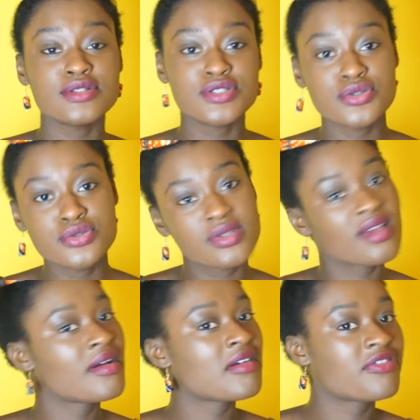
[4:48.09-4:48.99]
dude,
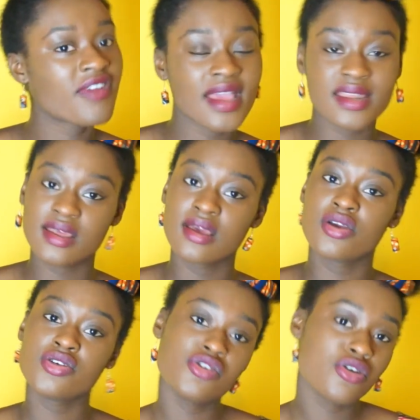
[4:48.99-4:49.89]
friend,
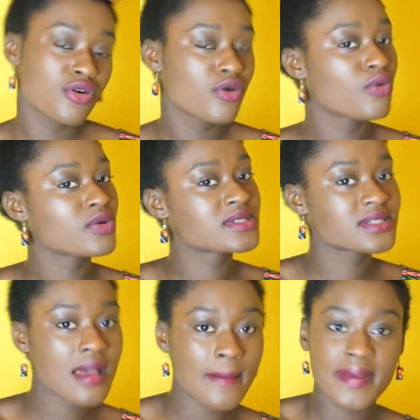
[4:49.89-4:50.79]
yo, what's
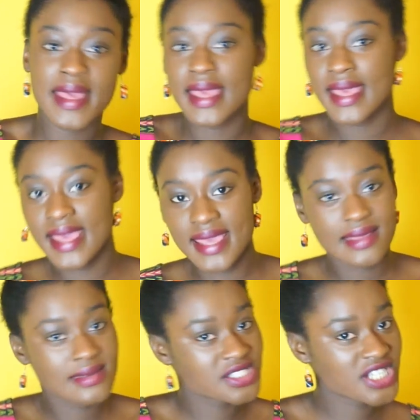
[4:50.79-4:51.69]
up?
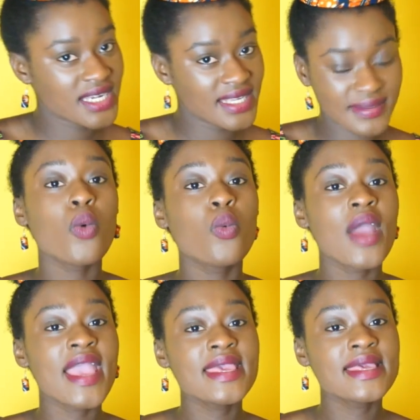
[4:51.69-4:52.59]
Hey, Chale.
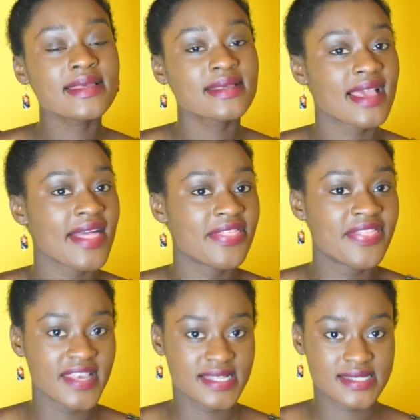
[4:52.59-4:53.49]
Weigh
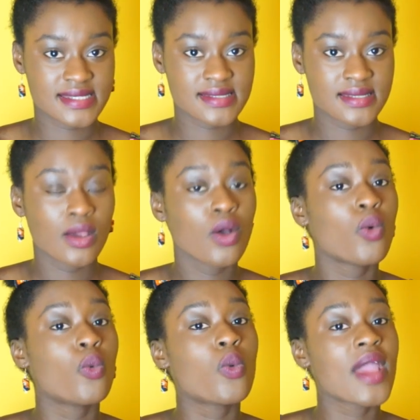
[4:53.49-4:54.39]
this.
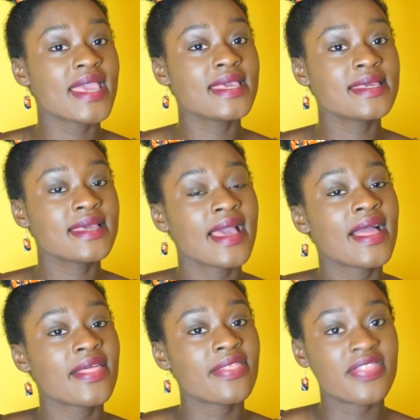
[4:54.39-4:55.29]
Weigh
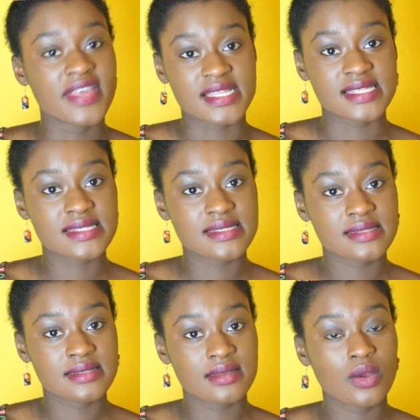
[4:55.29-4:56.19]
this.
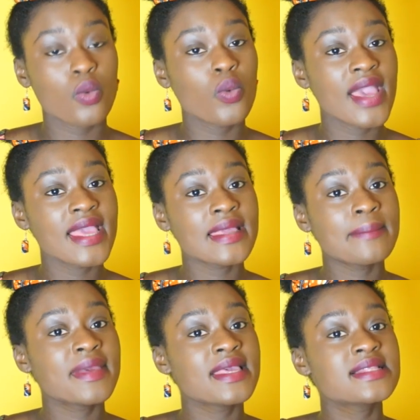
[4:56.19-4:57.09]
Weigh
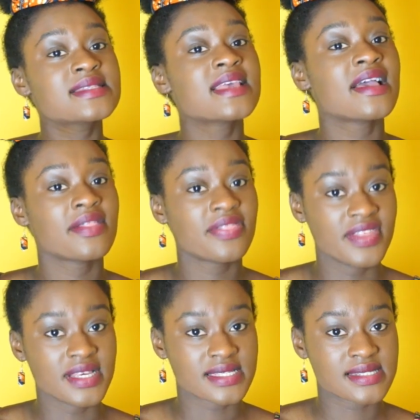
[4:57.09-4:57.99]
means
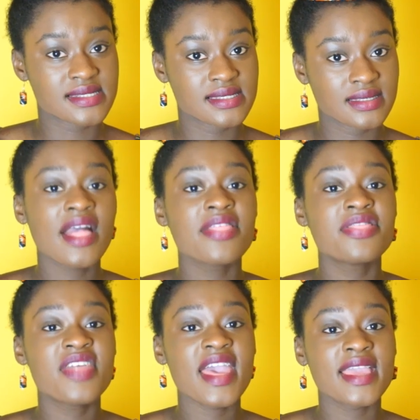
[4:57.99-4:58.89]
this.
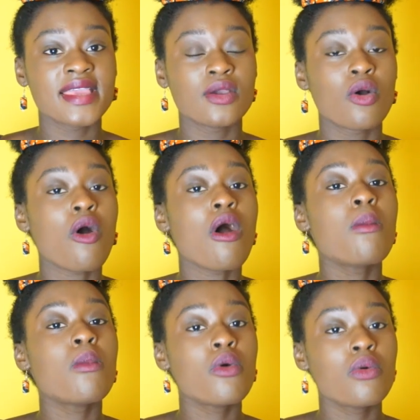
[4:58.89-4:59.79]
They,
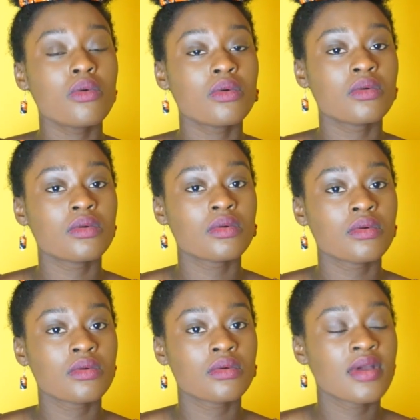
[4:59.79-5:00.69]
omo.
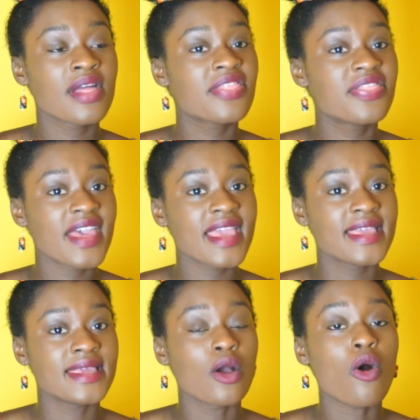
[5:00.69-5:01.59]

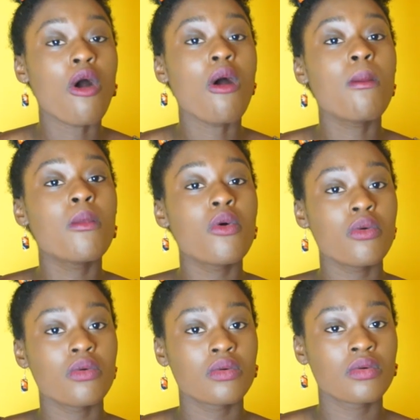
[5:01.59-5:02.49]
They, omo.